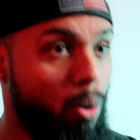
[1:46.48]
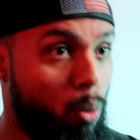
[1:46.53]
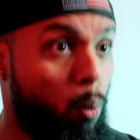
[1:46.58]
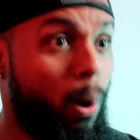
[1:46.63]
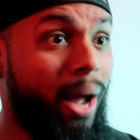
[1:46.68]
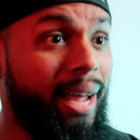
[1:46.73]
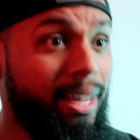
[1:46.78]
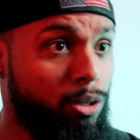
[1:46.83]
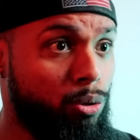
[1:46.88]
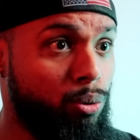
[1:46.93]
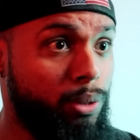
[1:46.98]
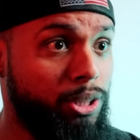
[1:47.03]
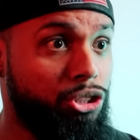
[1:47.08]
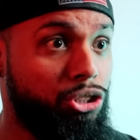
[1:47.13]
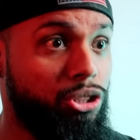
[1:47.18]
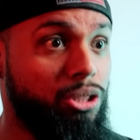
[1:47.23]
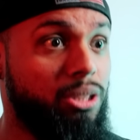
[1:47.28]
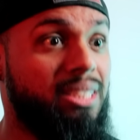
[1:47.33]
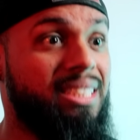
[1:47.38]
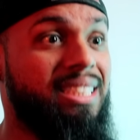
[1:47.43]
white
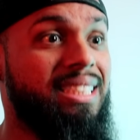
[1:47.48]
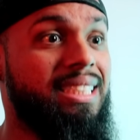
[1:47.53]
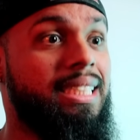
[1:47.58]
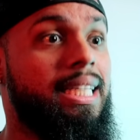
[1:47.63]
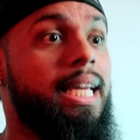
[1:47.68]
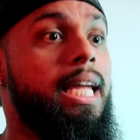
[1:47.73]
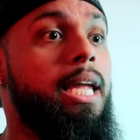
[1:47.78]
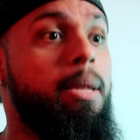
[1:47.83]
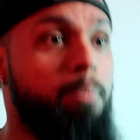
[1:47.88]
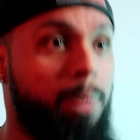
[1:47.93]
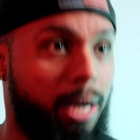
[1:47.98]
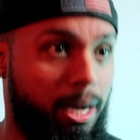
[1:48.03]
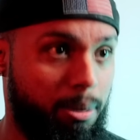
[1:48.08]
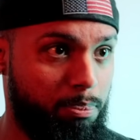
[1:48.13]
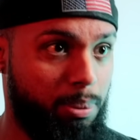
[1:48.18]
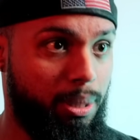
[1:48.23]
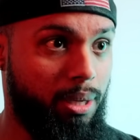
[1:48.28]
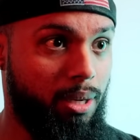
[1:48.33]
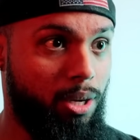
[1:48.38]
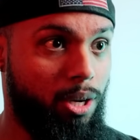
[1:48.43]
Christians team
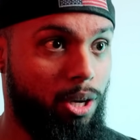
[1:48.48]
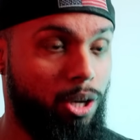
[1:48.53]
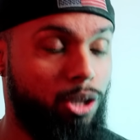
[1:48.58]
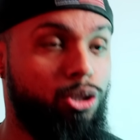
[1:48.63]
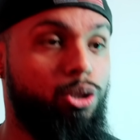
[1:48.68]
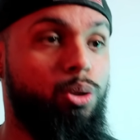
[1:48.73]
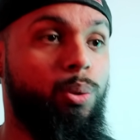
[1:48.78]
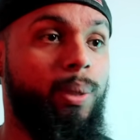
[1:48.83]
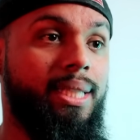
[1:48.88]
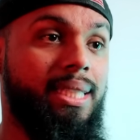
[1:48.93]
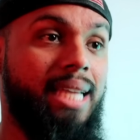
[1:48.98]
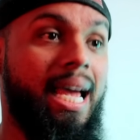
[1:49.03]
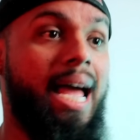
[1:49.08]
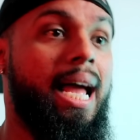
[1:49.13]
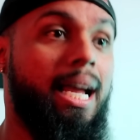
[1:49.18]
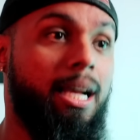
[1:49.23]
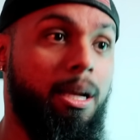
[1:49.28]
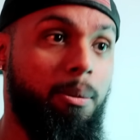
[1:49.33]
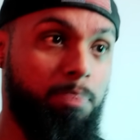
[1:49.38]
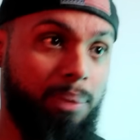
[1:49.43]
up to
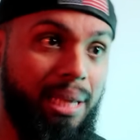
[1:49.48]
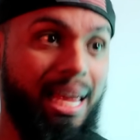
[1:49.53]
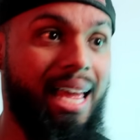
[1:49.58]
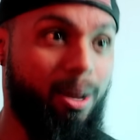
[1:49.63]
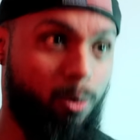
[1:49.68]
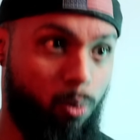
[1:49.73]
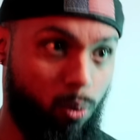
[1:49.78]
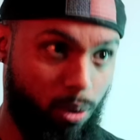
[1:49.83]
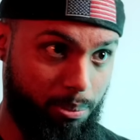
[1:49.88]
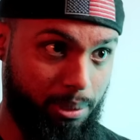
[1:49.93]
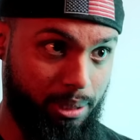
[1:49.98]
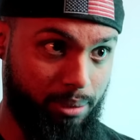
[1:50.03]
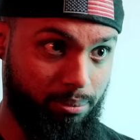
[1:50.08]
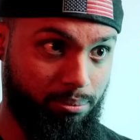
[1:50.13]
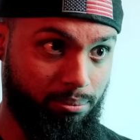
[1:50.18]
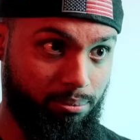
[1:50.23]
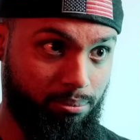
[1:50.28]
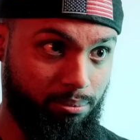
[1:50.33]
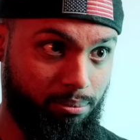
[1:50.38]
attack a black woman.